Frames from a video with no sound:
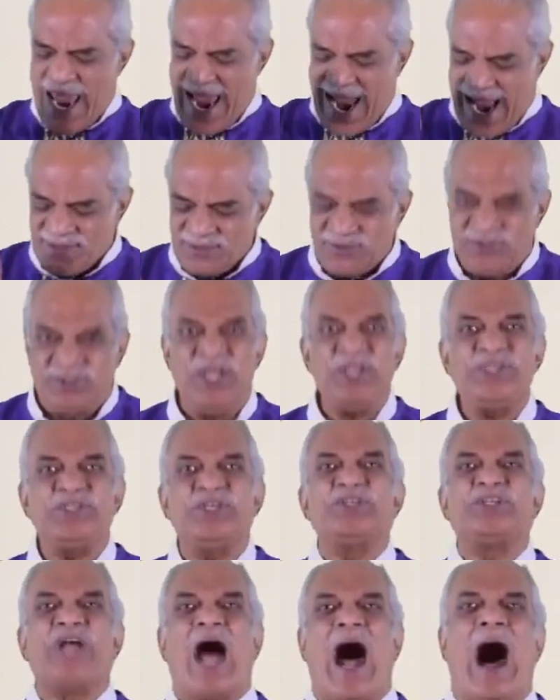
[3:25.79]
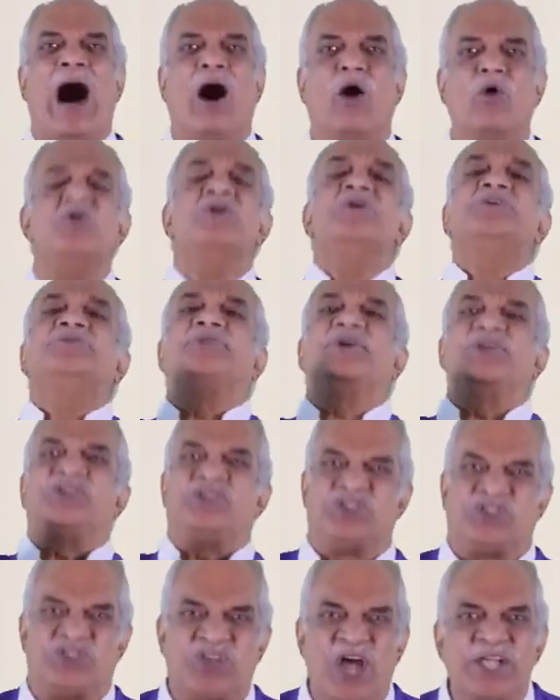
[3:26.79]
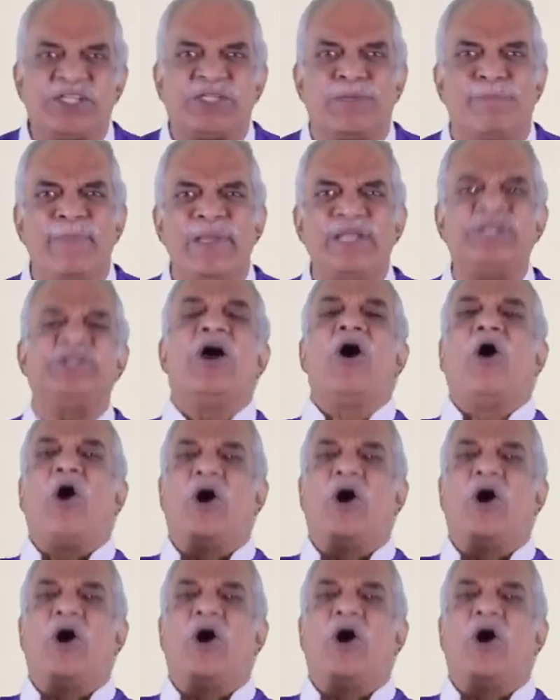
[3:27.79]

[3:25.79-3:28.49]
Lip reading: And this is how the judgment